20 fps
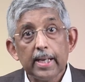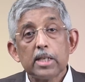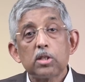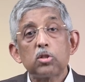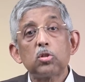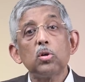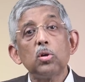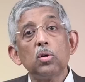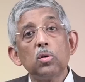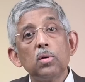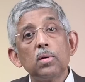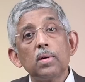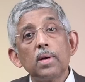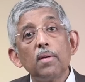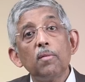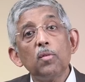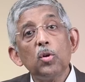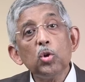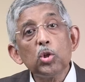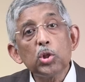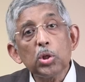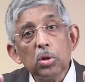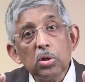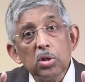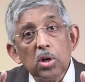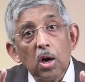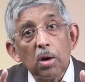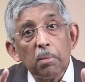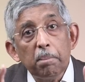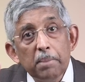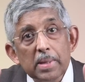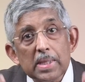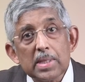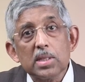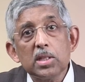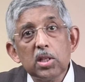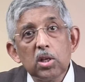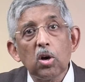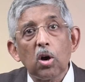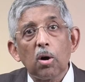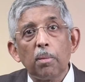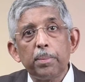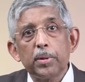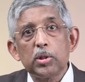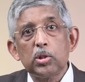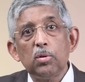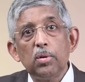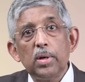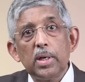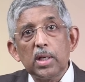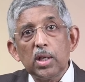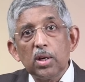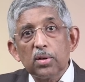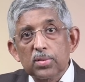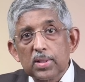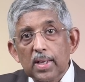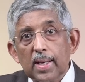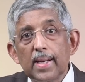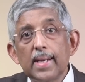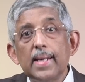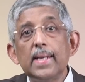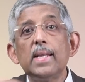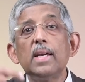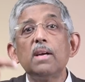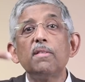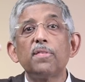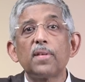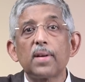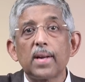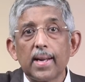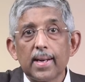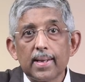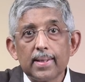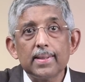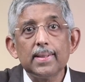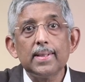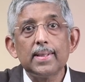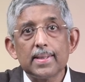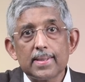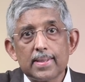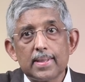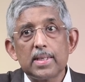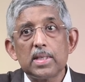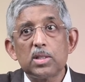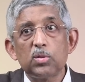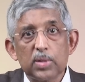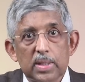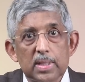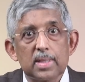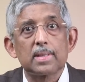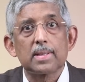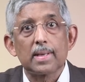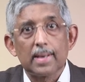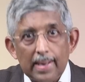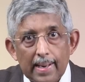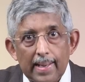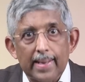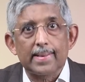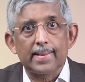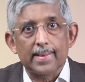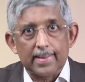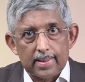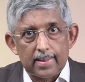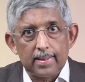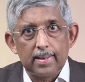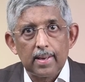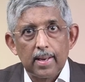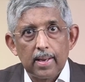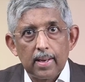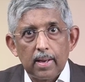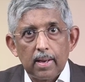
So you should not miss the opportunity of screening for another disease which is related